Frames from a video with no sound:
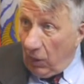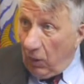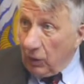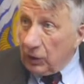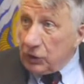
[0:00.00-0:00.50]

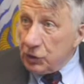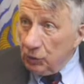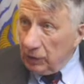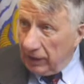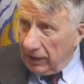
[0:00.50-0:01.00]
or
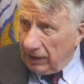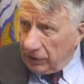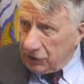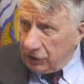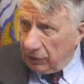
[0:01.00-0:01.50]
too little
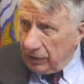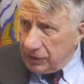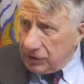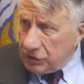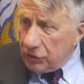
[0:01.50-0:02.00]

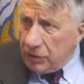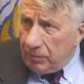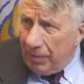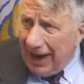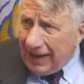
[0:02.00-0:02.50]
insurance. So you
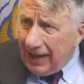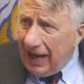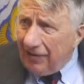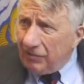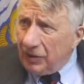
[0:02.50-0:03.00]
buy
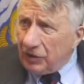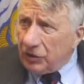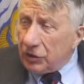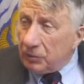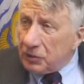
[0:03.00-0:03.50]

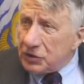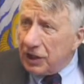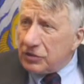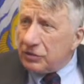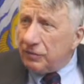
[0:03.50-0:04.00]
$500,000 to
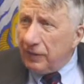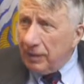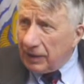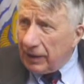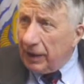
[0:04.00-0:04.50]
protect your
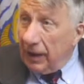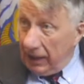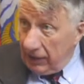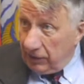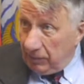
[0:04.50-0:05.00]
family
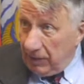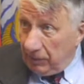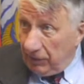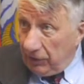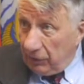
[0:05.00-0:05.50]
and the
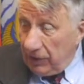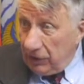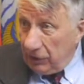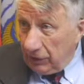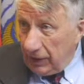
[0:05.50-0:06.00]
people that are
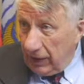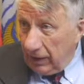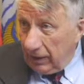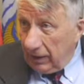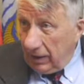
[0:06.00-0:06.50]
in your
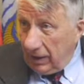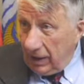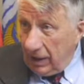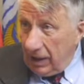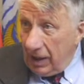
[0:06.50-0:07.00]
car.
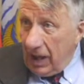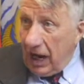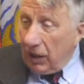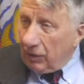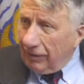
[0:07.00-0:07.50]

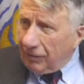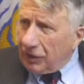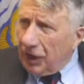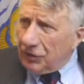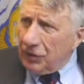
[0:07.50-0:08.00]

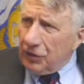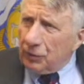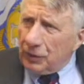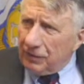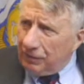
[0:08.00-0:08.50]
However, under
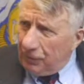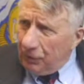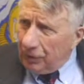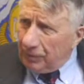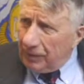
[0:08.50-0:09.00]
the
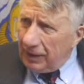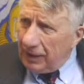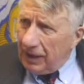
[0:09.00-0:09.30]
reform,